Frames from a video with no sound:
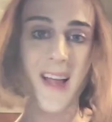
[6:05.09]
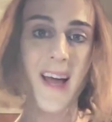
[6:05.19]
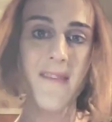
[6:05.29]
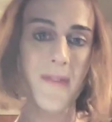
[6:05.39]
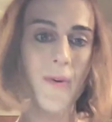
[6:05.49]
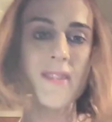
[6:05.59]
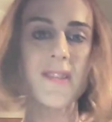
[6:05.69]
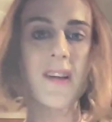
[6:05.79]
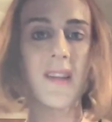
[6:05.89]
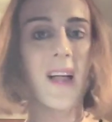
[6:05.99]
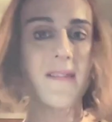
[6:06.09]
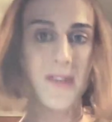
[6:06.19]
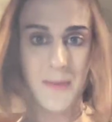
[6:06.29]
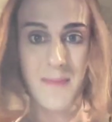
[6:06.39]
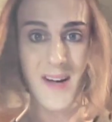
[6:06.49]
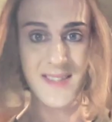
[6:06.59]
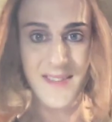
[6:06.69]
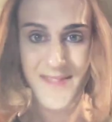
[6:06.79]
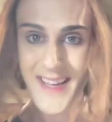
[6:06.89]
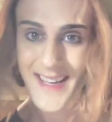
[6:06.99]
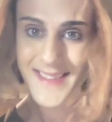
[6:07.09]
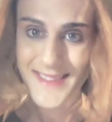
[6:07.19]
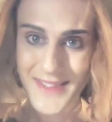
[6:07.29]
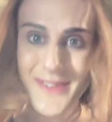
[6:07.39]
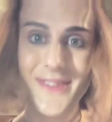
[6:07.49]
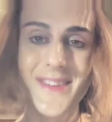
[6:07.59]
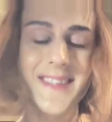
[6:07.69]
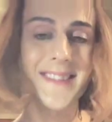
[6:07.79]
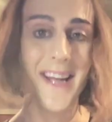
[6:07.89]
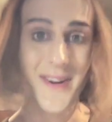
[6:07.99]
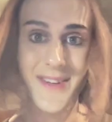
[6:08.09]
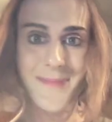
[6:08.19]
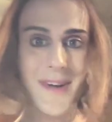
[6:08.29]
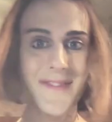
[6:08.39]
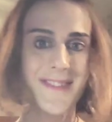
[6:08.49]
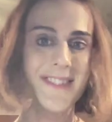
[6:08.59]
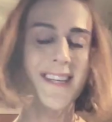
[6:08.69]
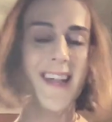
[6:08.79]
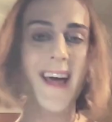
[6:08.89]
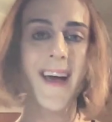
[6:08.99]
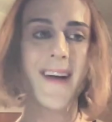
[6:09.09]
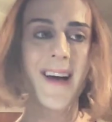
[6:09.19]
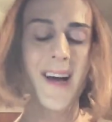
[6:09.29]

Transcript: like I focused on a lot of good positive things too that carried me over to today,